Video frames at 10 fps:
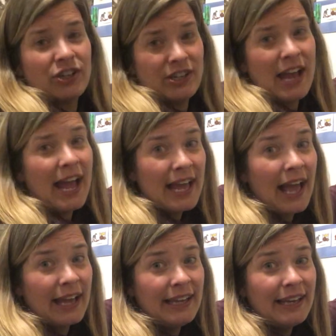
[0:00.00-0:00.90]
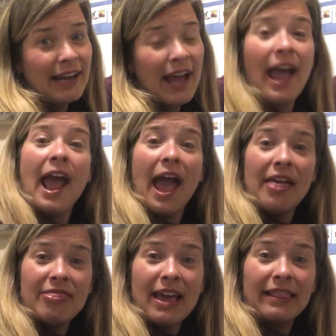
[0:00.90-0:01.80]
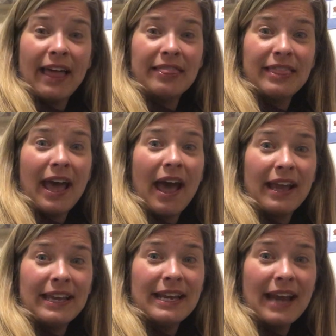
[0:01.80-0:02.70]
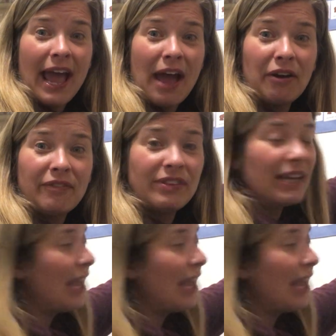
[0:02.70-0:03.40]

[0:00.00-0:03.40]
"Good night, hyena." And they let the hyena out of the